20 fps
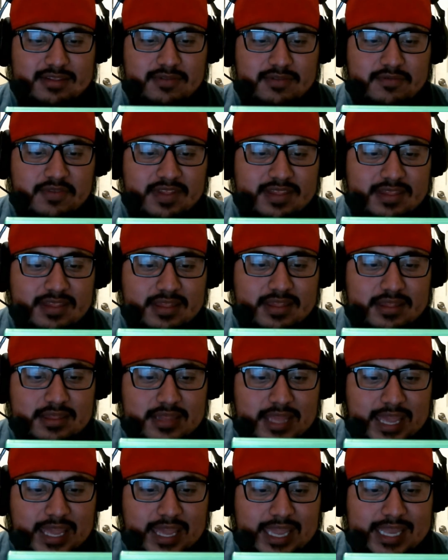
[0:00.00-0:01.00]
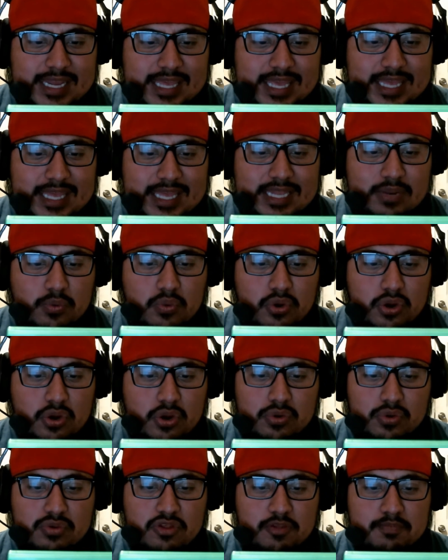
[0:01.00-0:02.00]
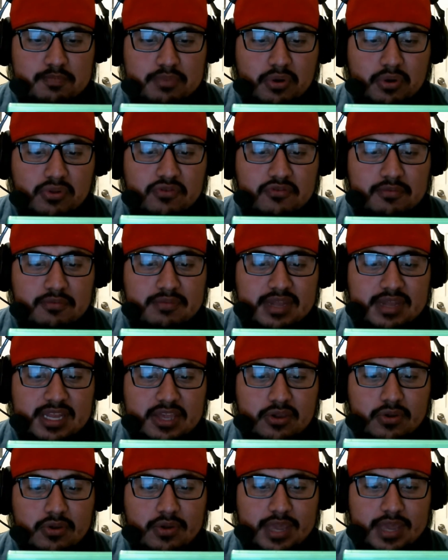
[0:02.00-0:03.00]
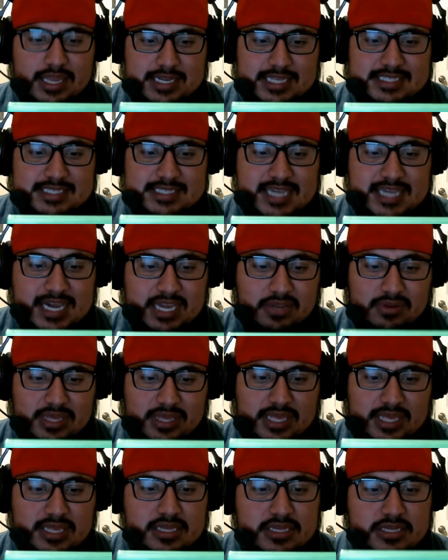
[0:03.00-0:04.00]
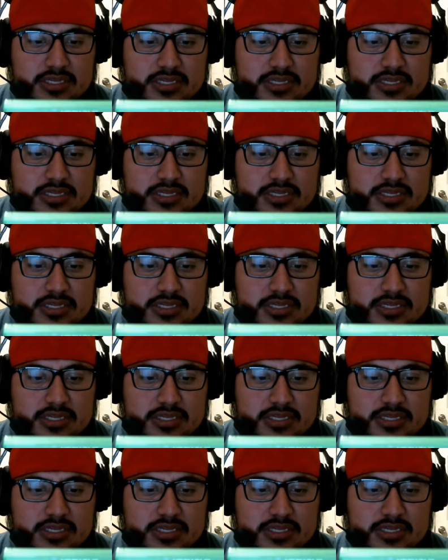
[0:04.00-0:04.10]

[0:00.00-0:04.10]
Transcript: Visit alien worlds, both familiar and entirely